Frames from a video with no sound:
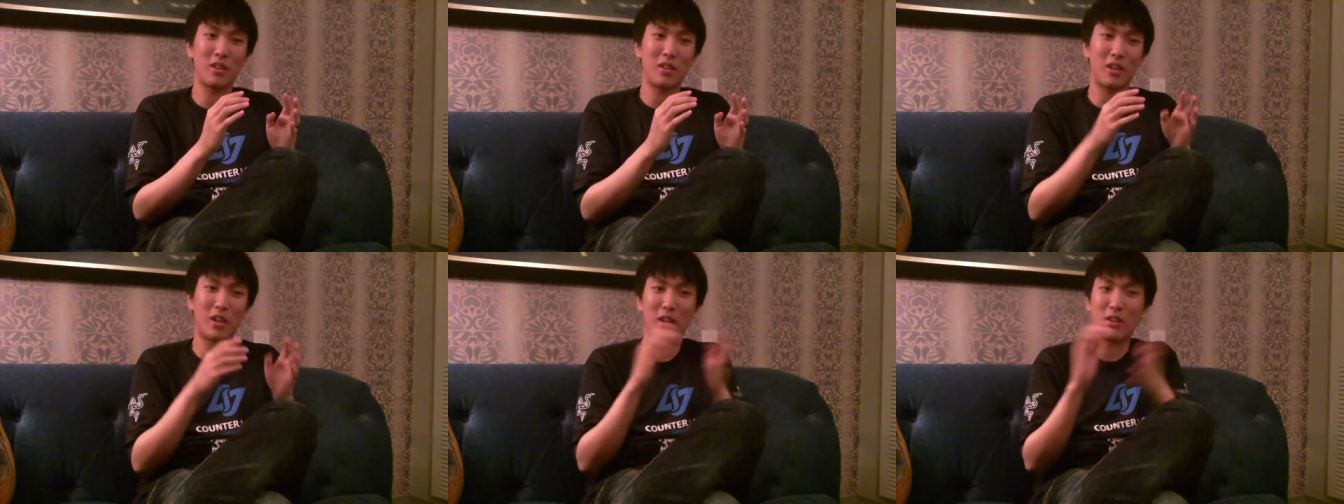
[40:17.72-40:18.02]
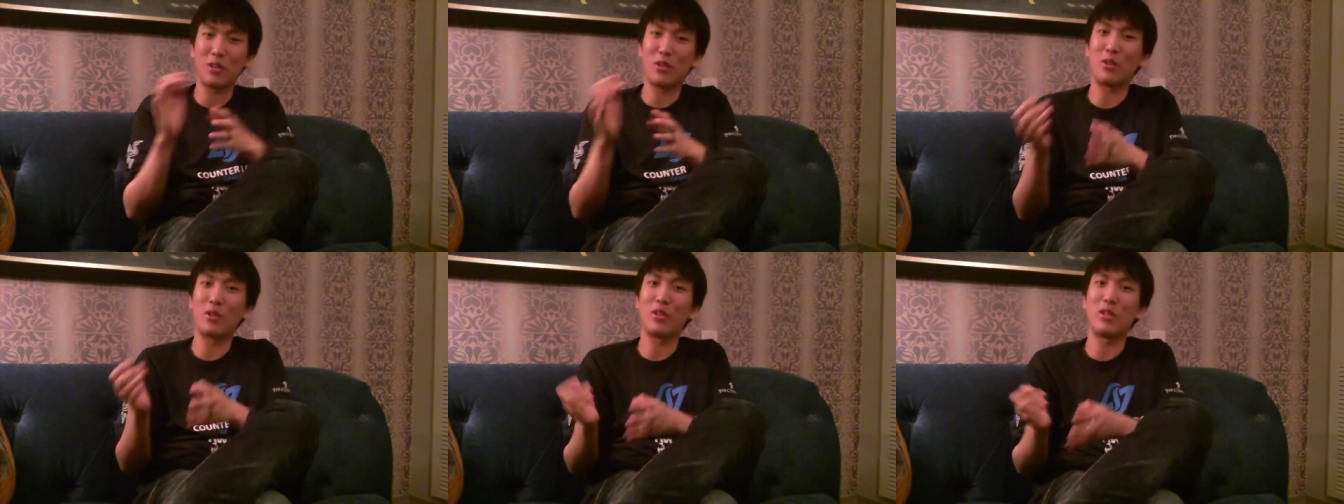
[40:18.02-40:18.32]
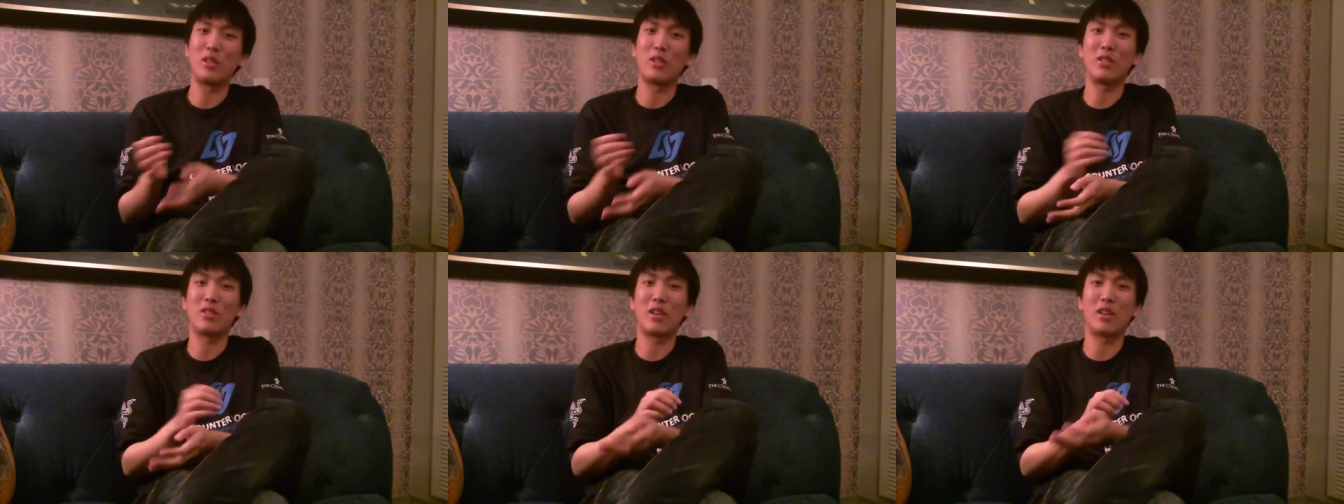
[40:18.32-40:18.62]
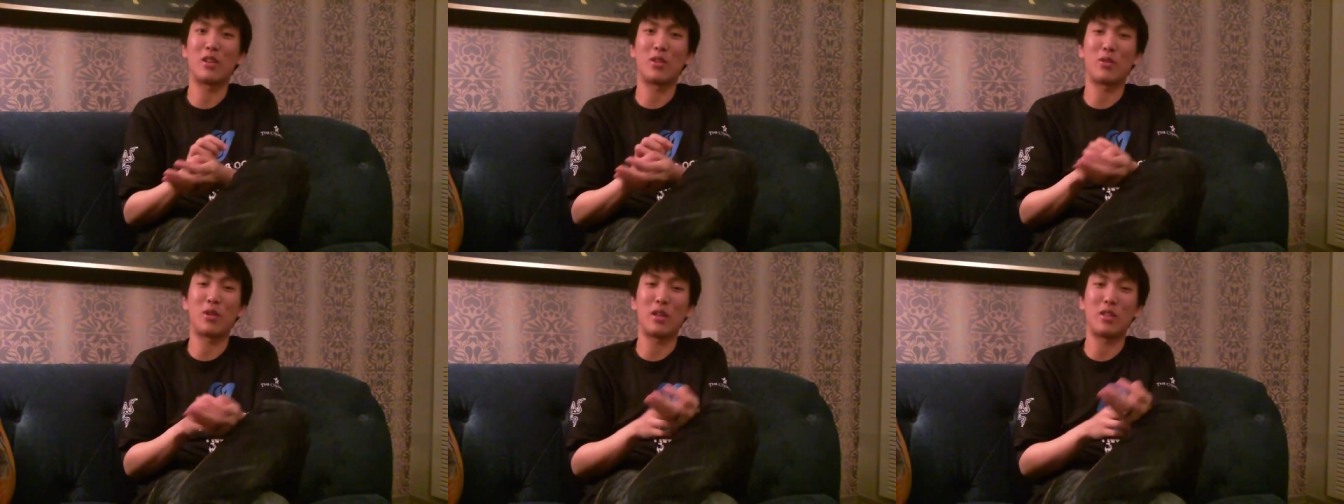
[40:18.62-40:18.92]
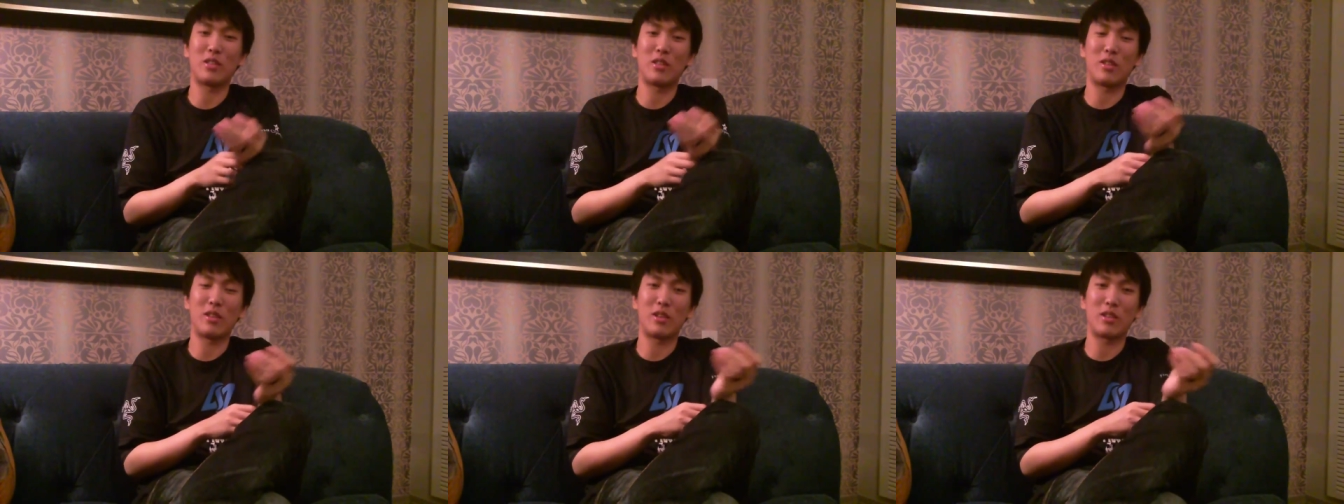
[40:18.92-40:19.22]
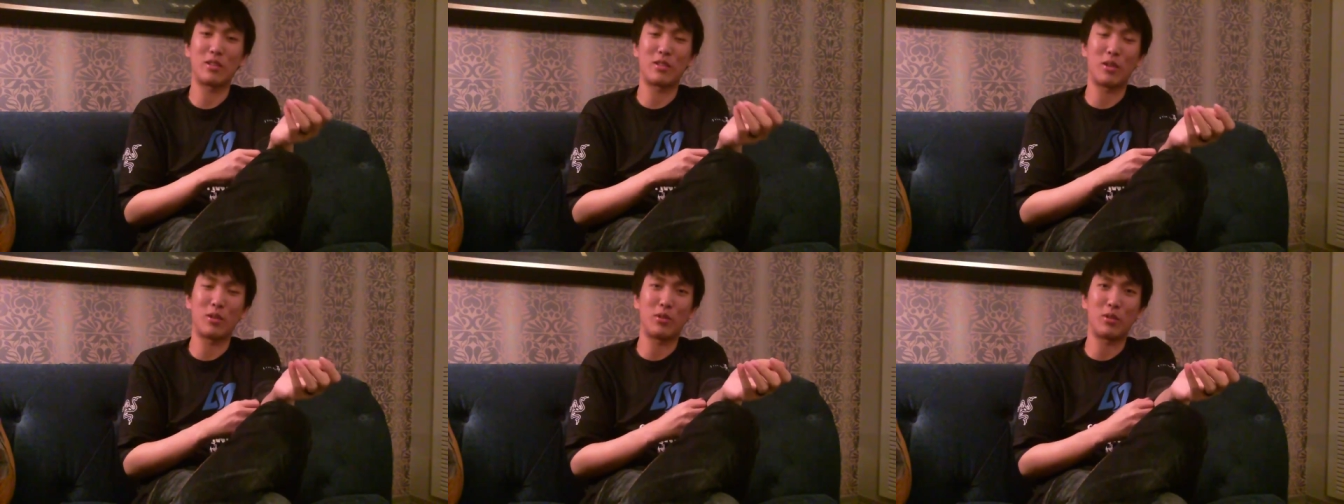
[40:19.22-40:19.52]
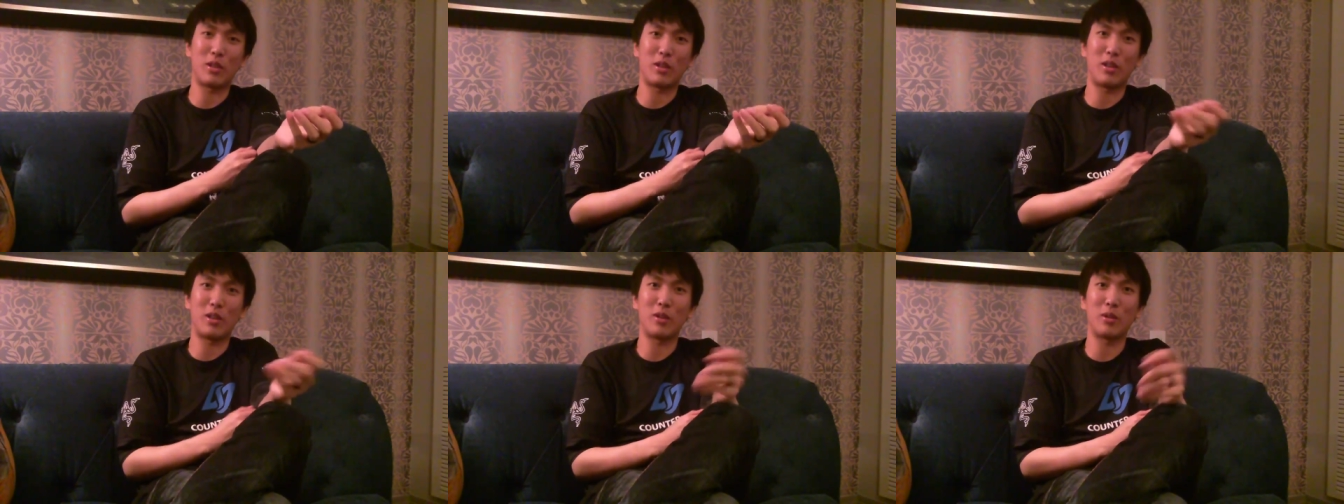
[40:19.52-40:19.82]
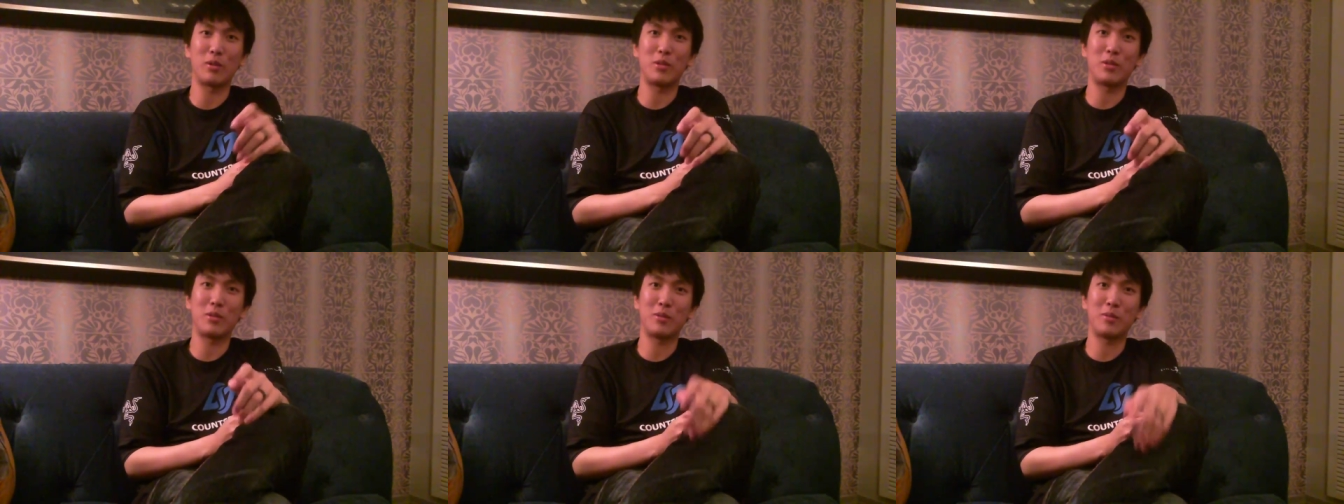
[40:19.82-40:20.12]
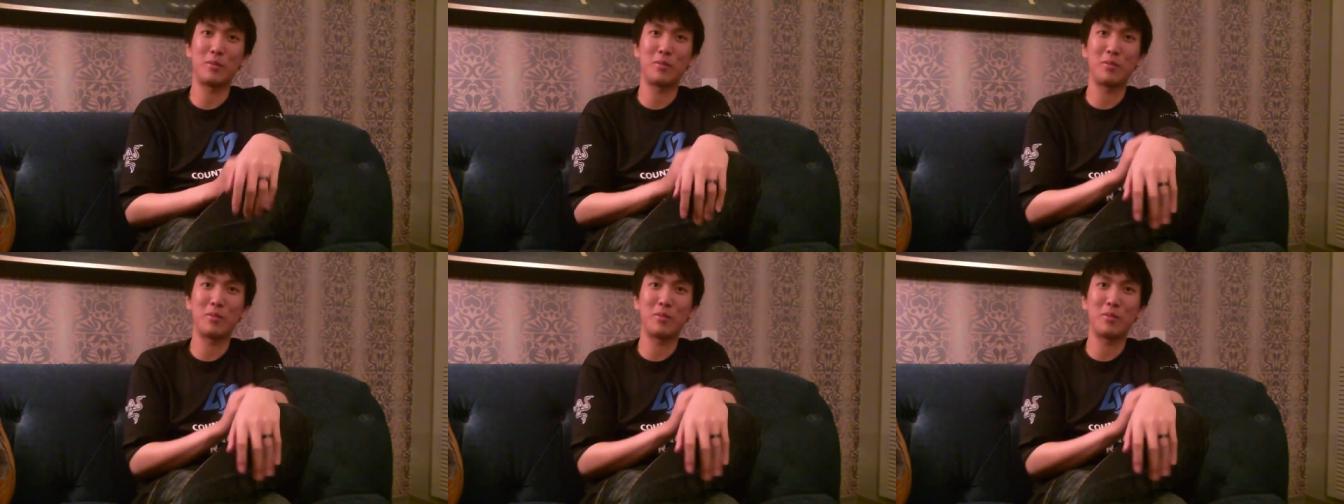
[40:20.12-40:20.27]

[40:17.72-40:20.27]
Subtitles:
to learn these like crazy things that only he knows.